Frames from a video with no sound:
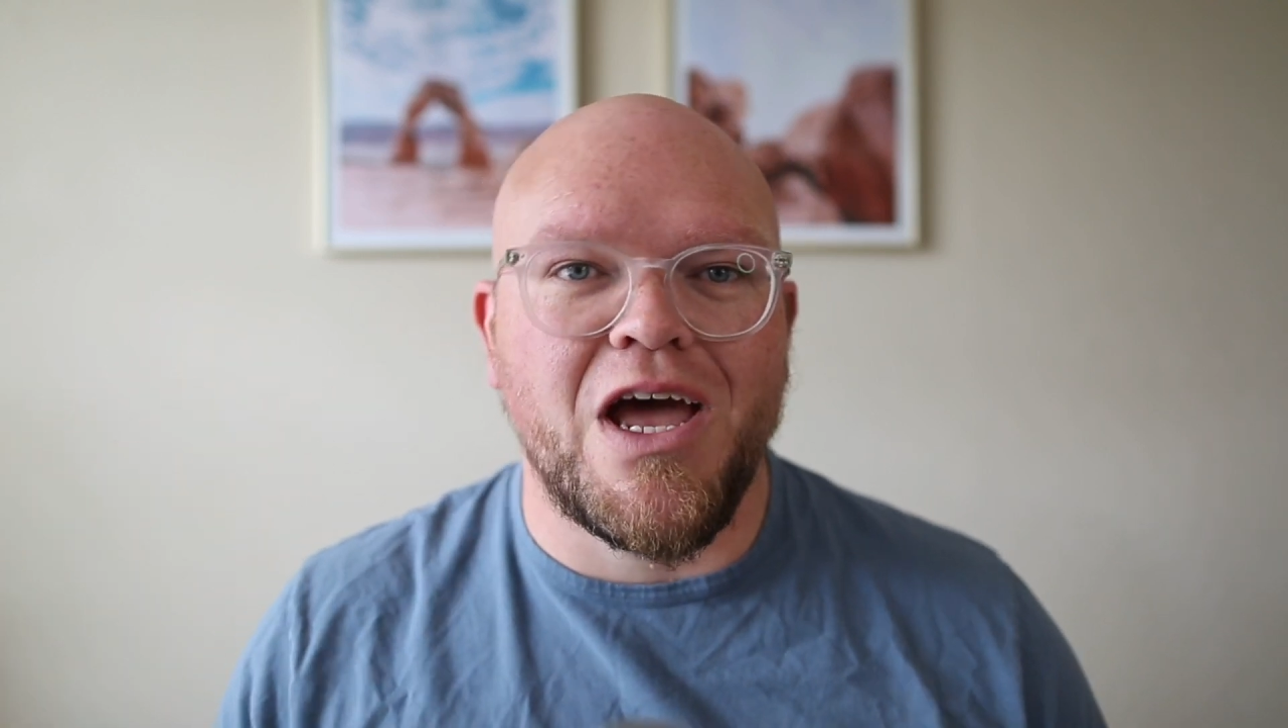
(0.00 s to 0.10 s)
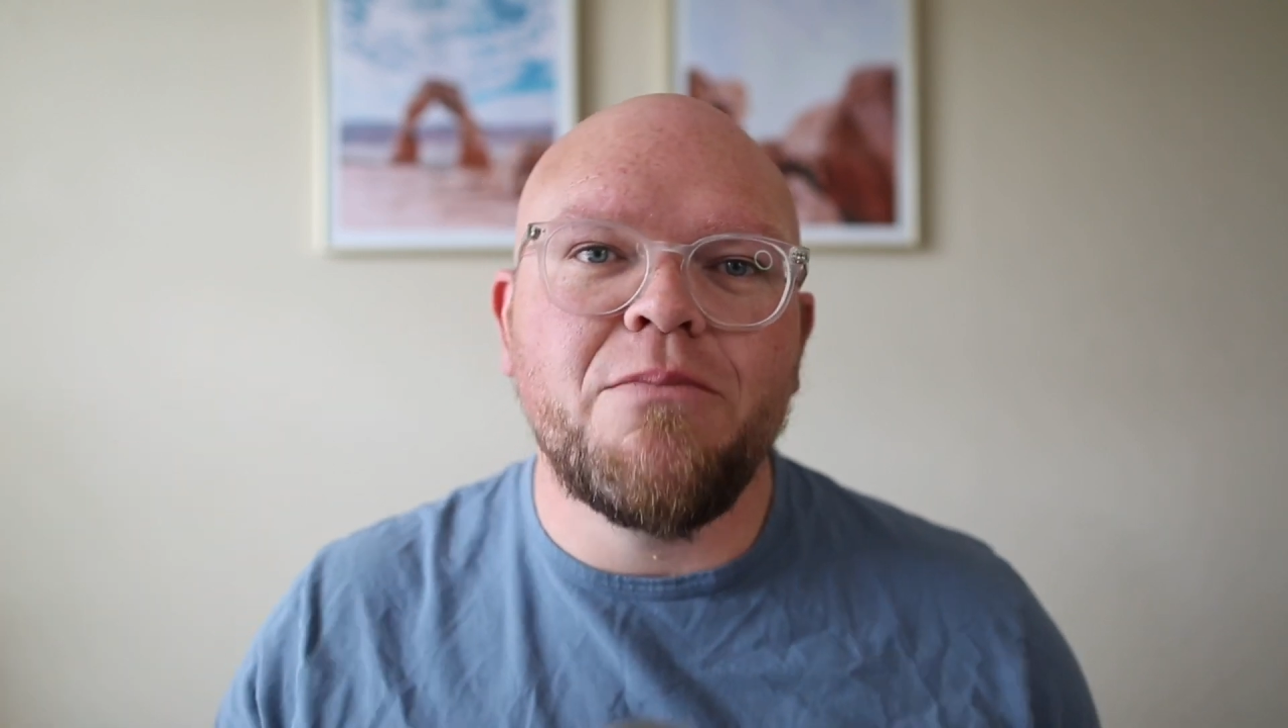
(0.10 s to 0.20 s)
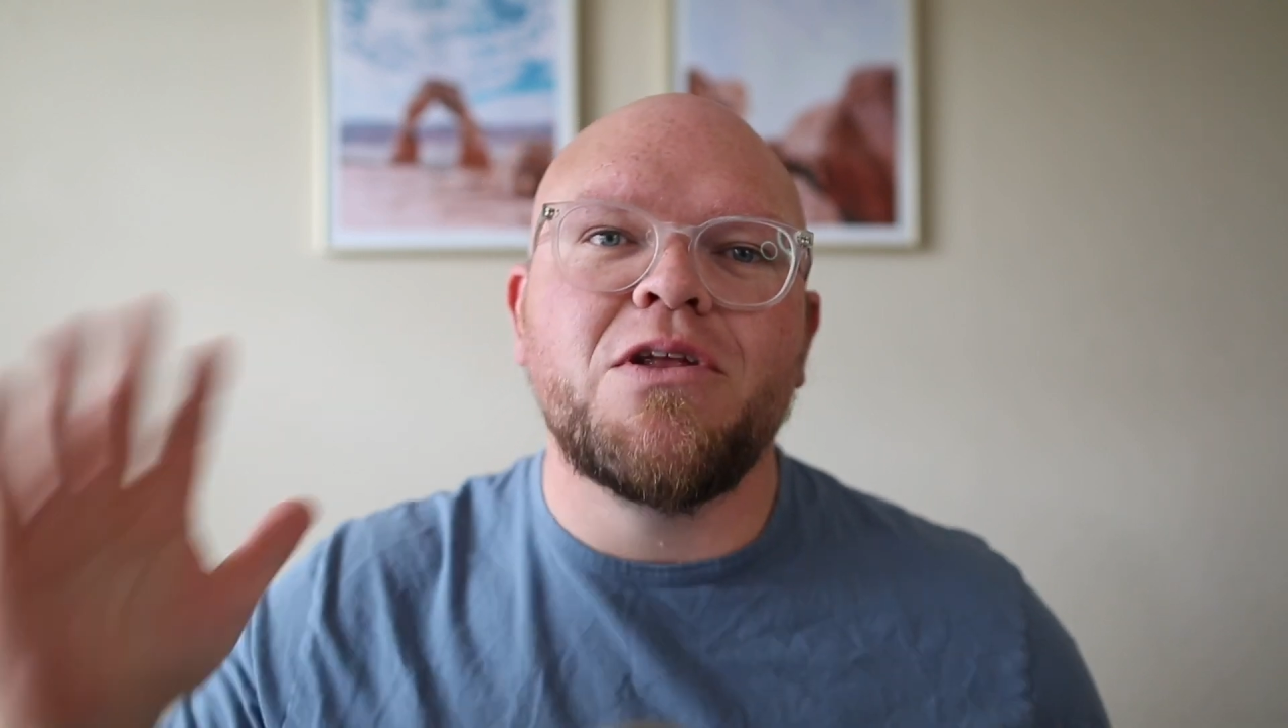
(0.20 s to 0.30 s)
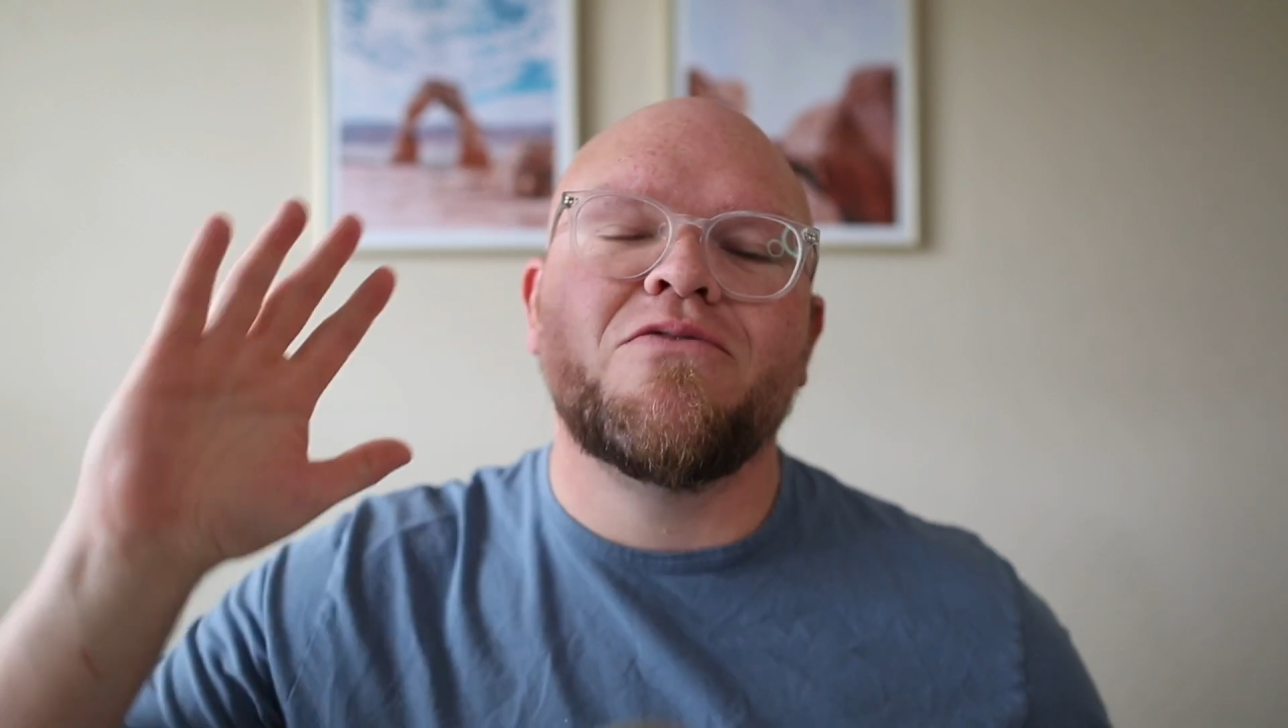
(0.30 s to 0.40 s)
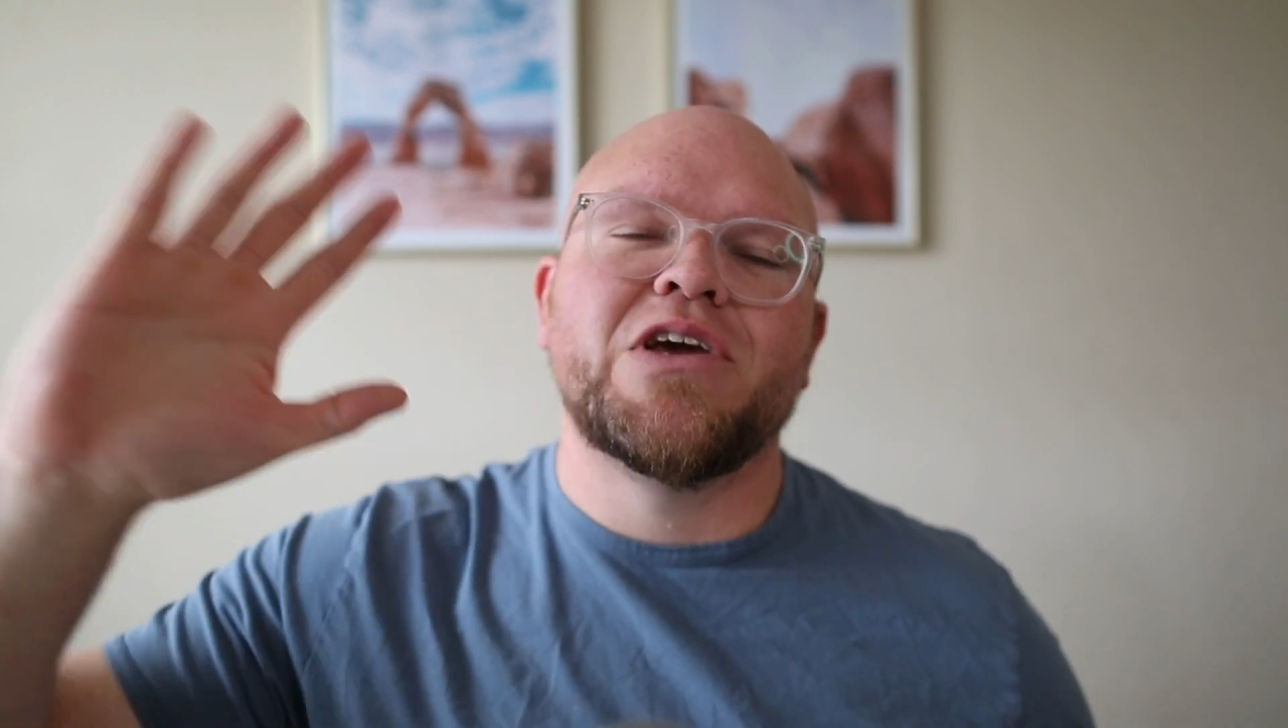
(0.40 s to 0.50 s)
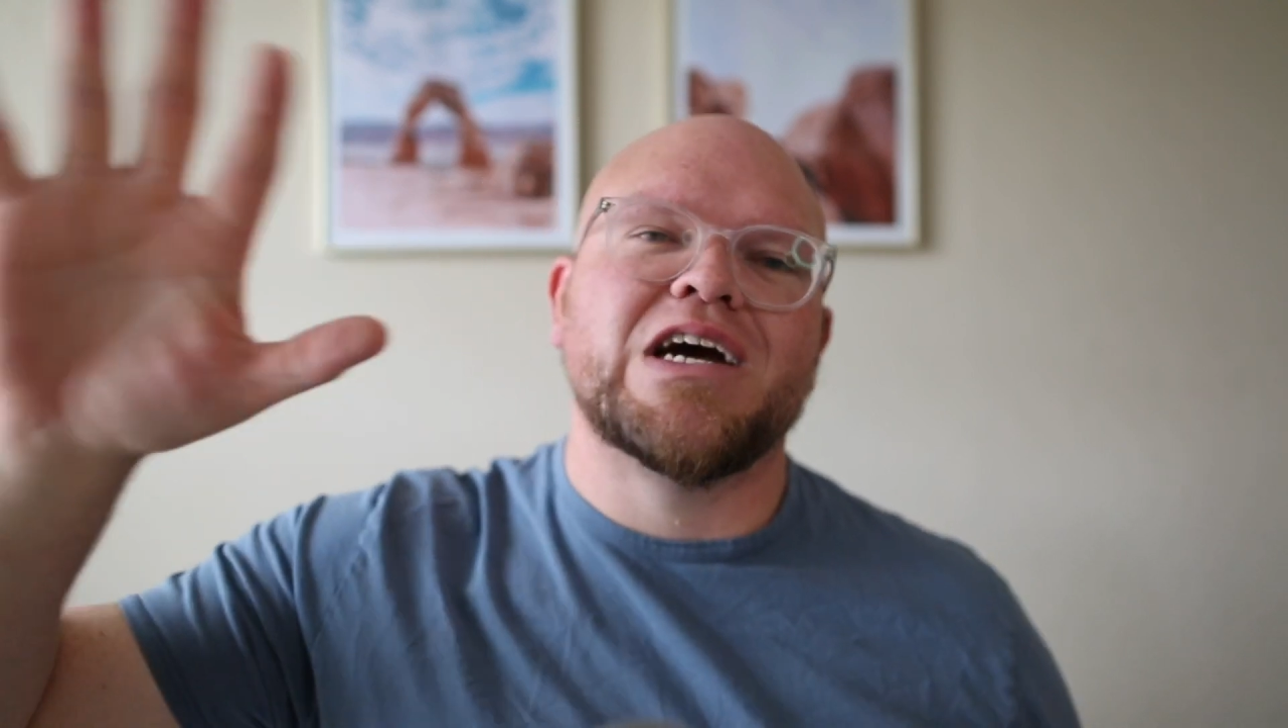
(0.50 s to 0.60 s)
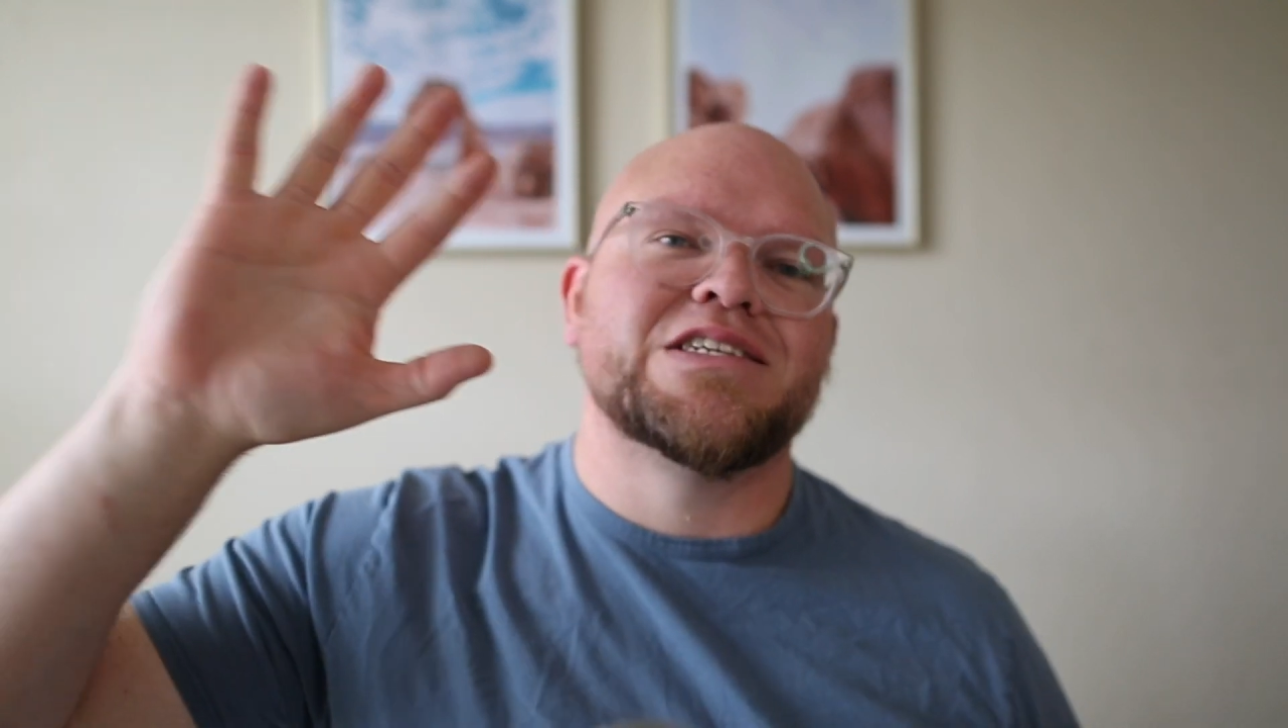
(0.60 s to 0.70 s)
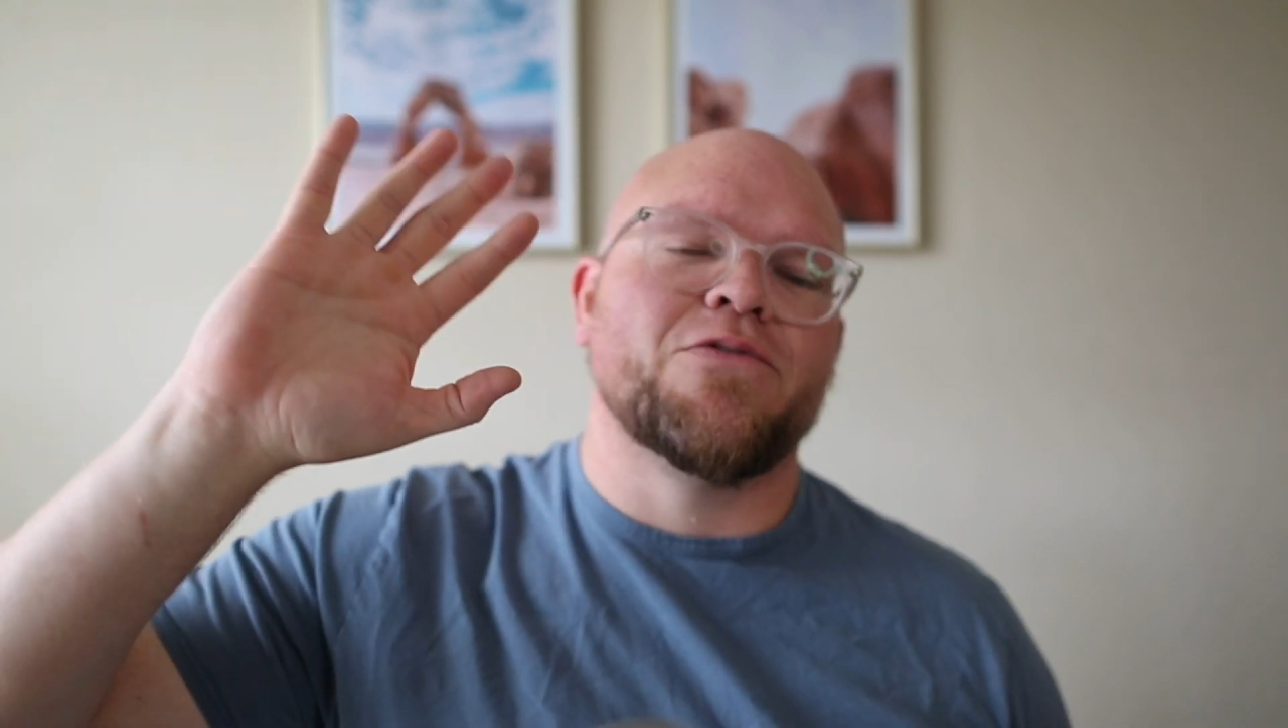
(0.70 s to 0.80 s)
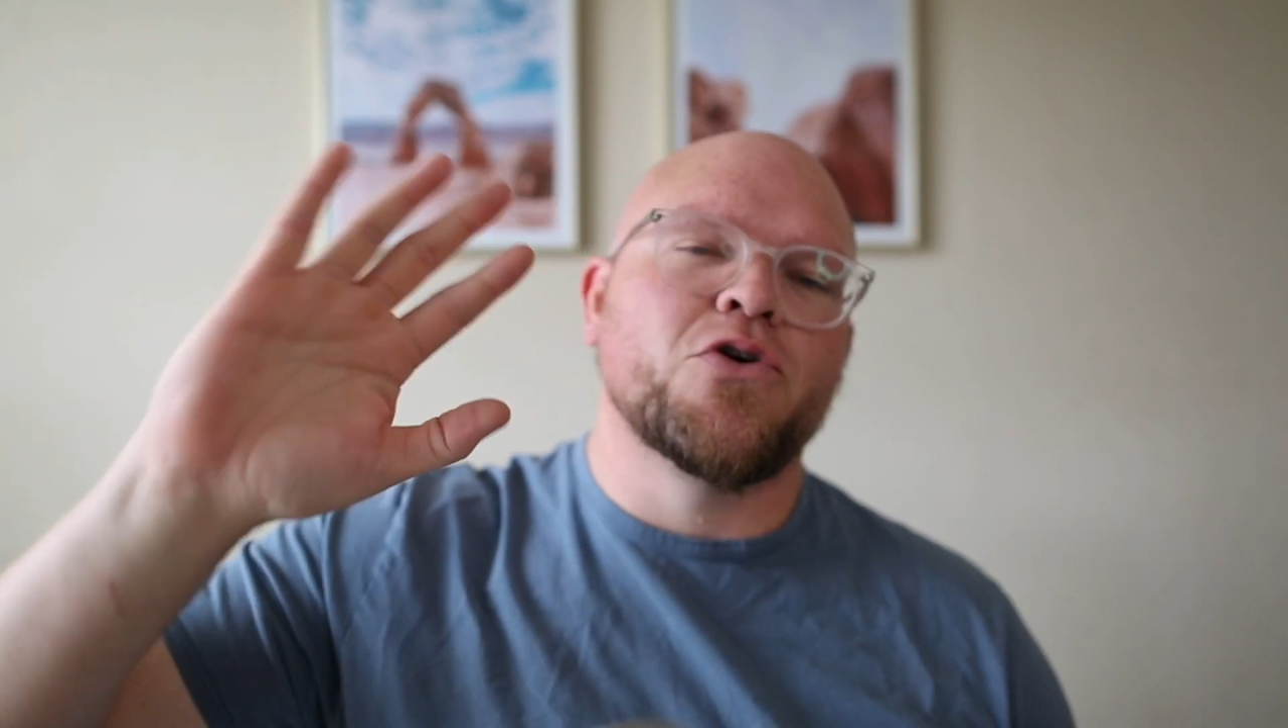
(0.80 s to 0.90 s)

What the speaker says: How many of you guys have